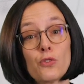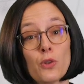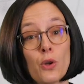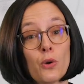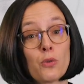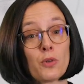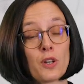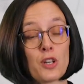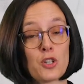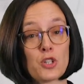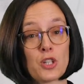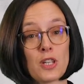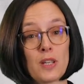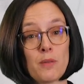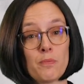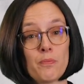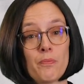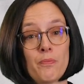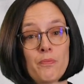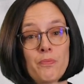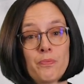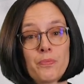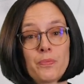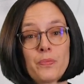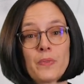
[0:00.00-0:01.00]
flow regime.
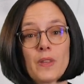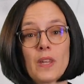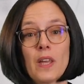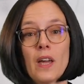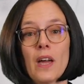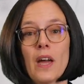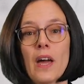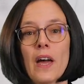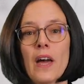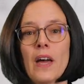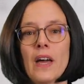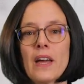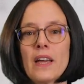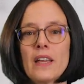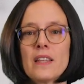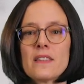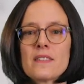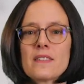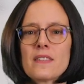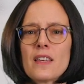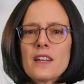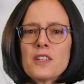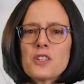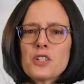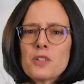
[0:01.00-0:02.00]
In
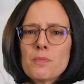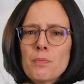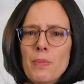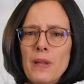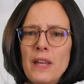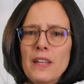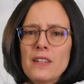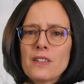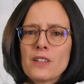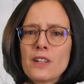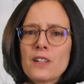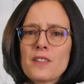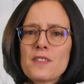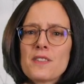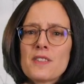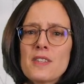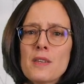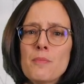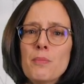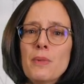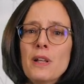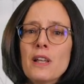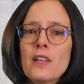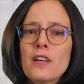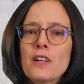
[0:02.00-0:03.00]
such a blender,
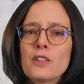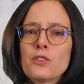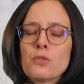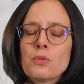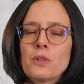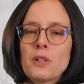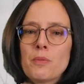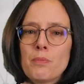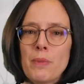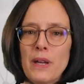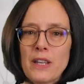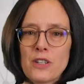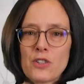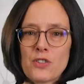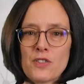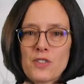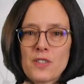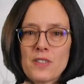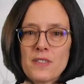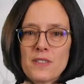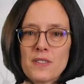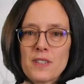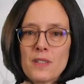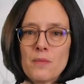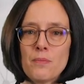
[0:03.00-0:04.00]
similar to the batch
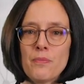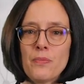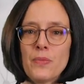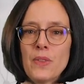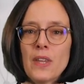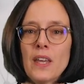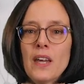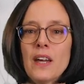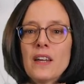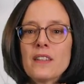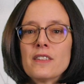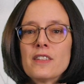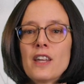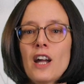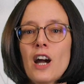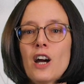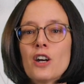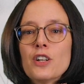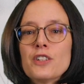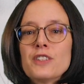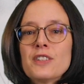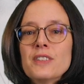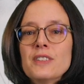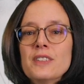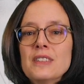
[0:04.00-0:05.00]
system, the
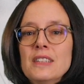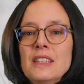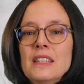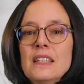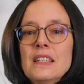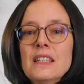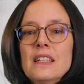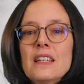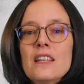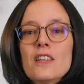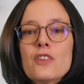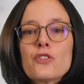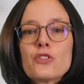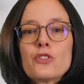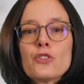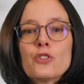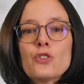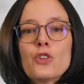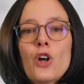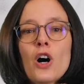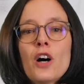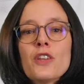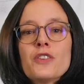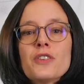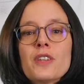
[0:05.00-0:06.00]
RTD is
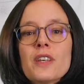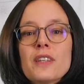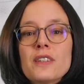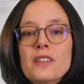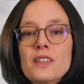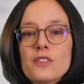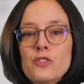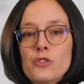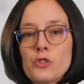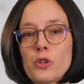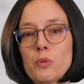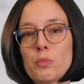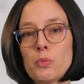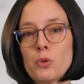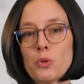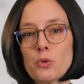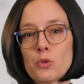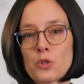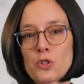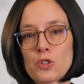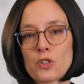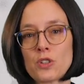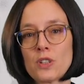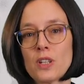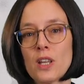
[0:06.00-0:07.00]
not a
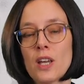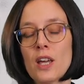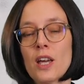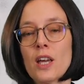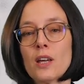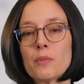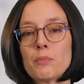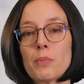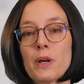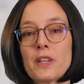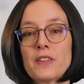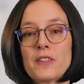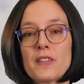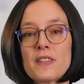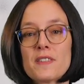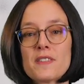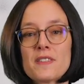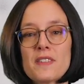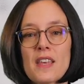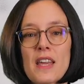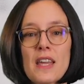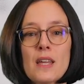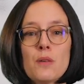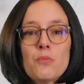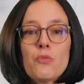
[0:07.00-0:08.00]
distribution, but the
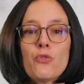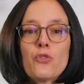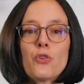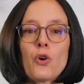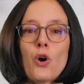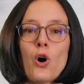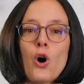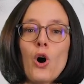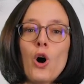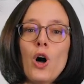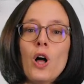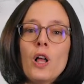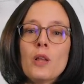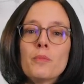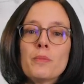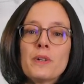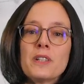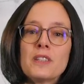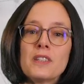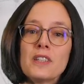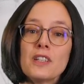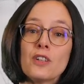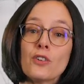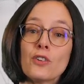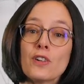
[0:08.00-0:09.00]
same for all
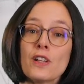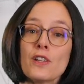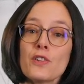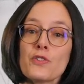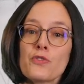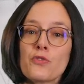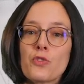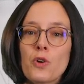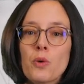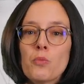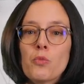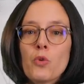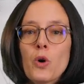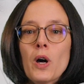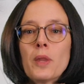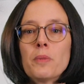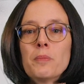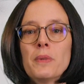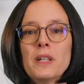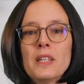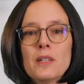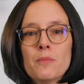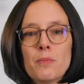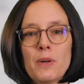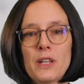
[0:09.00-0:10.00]
materials from one
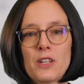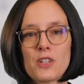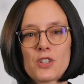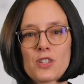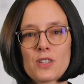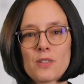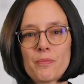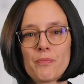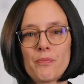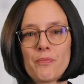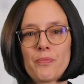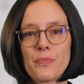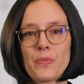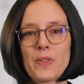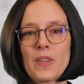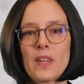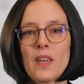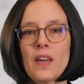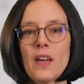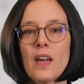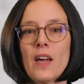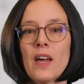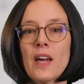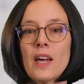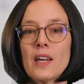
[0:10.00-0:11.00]
mini-batch.
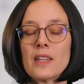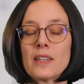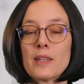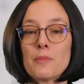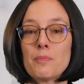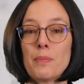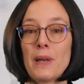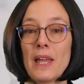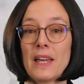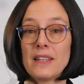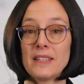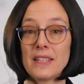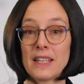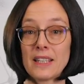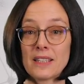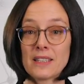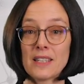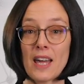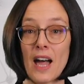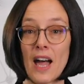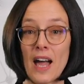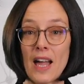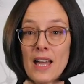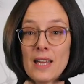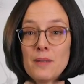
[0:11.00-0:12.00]
The blending
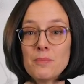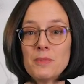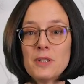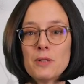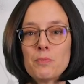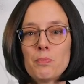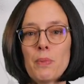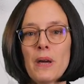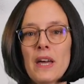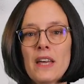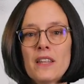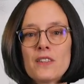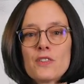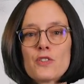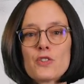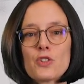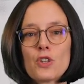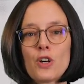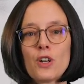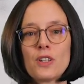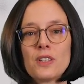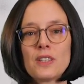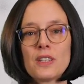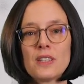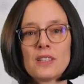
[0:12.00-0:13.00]
time depends
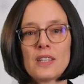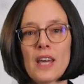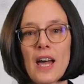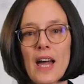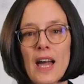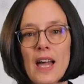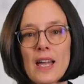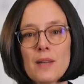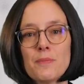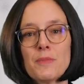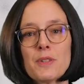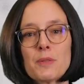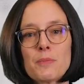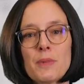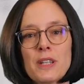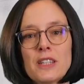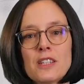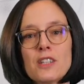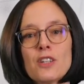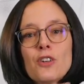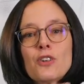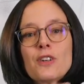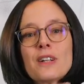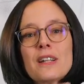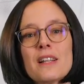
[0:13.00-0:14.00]
on the time the
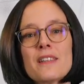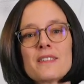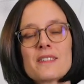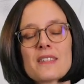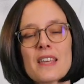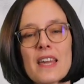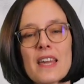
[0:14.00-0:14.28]
material is